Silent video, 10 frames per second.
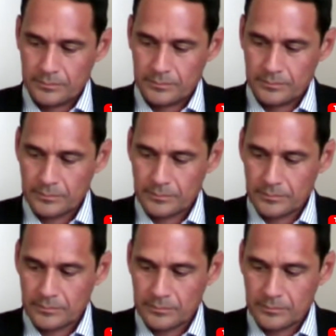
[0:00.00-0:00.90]

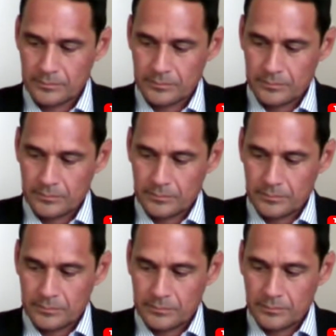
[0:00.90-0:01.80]

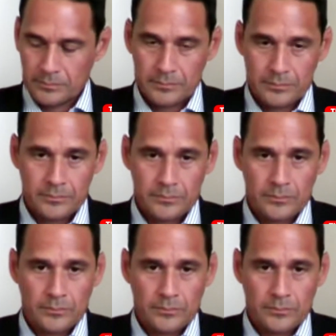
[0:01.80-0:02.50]
(not speaking)